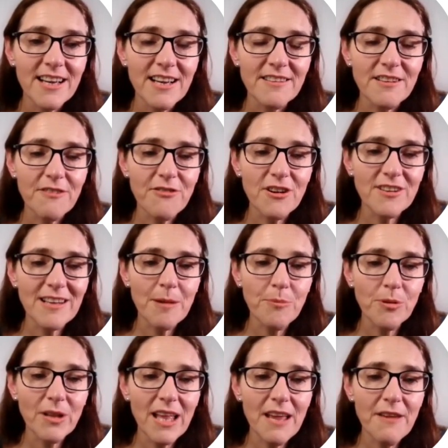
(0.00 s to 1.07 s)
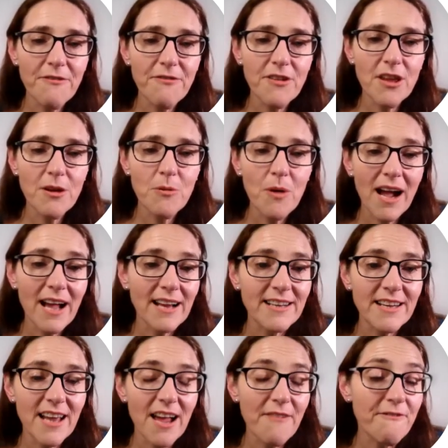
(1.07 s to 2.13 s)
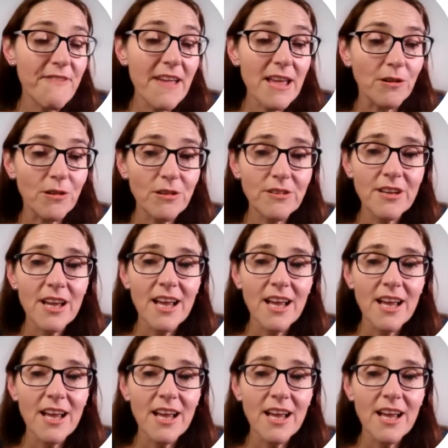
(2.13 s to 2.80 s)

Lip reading: So for example, if you had a field,